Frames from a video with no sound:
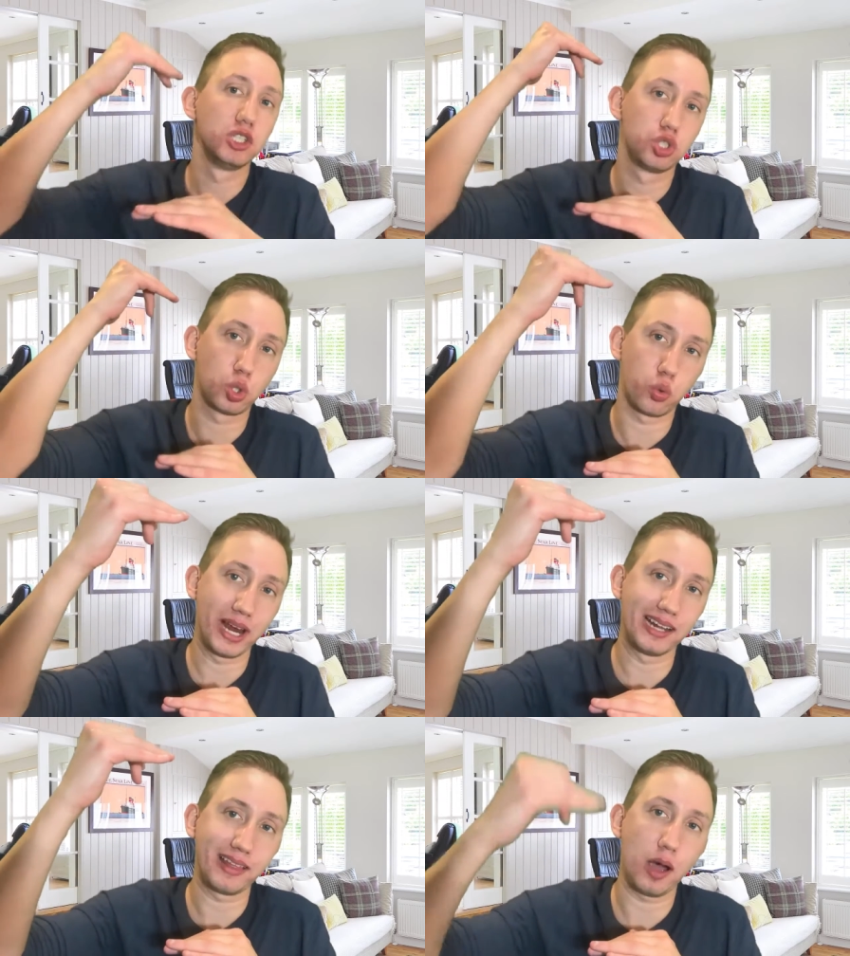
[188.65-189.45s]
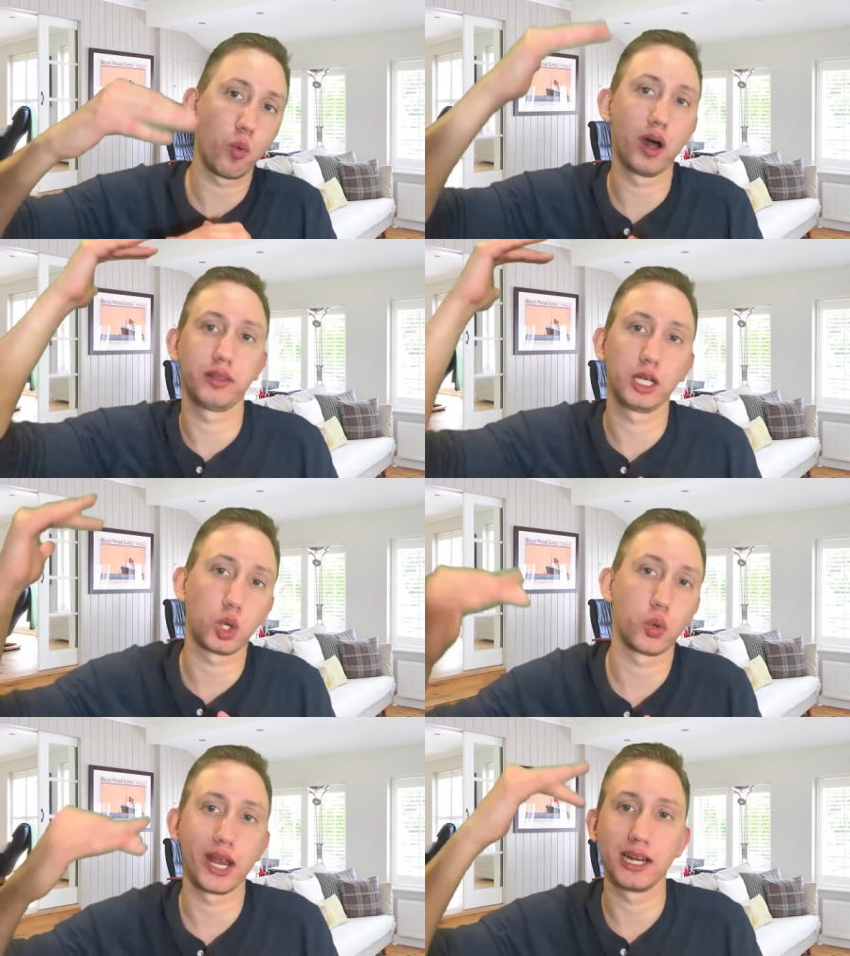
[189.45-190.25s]
to create that wealth and
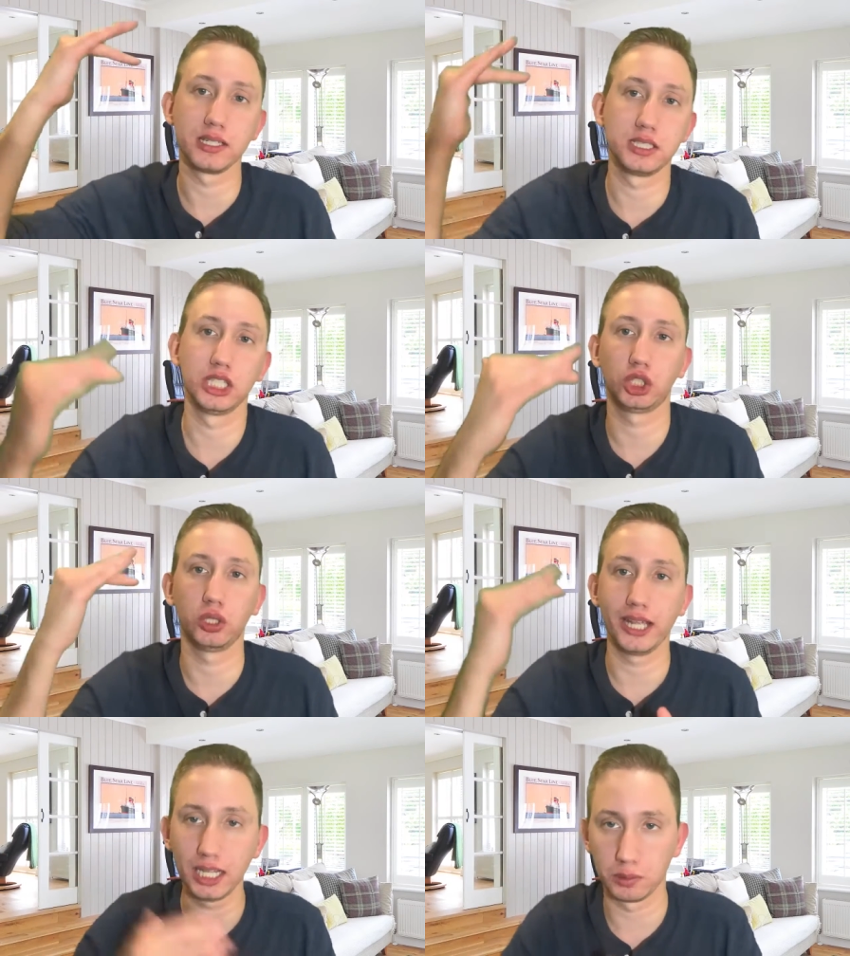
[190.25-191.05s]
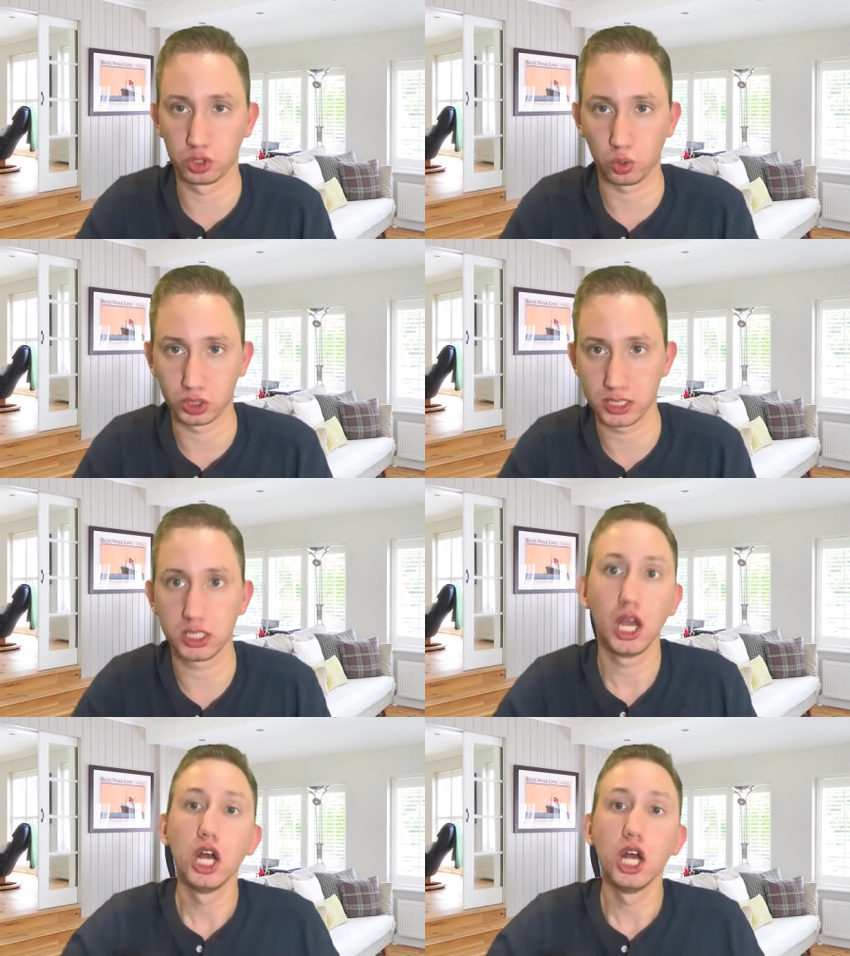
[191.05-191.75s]
create additional income sources.